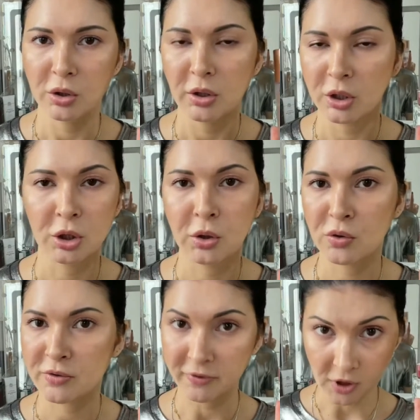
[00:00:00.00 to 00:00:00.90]
it
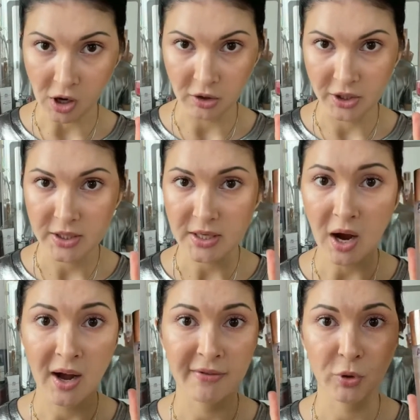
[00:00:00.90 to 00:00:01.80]
looks flawless.
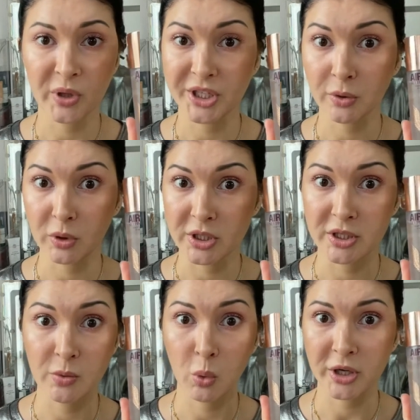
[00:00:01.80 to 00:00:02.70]
I have no idea
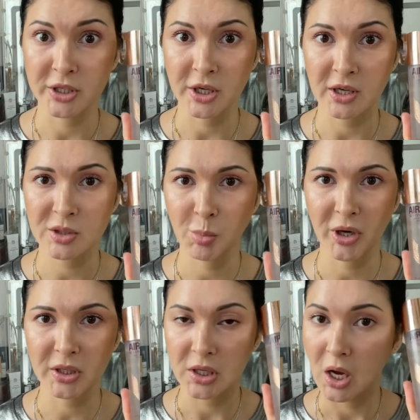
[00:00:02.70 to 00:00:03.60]
what it does,
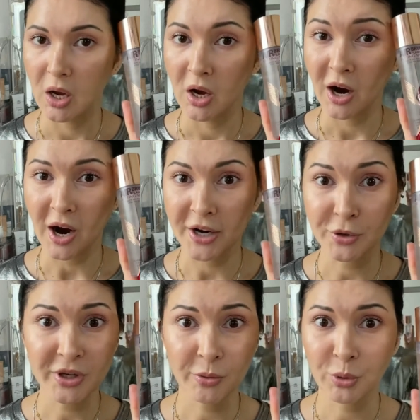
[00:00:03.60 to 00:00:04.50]
but I
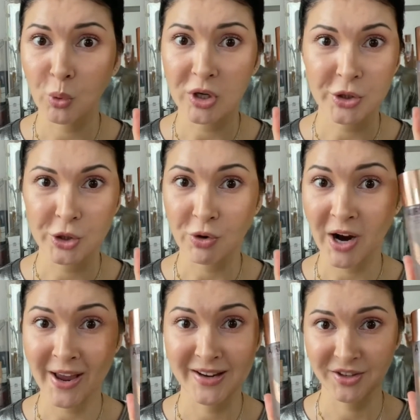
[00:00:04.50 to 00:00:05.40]
don't even want to
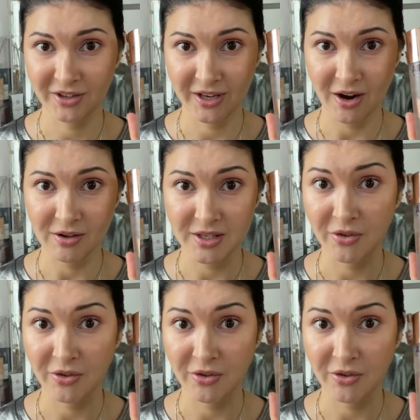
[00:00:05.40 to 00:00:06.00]
try anything else.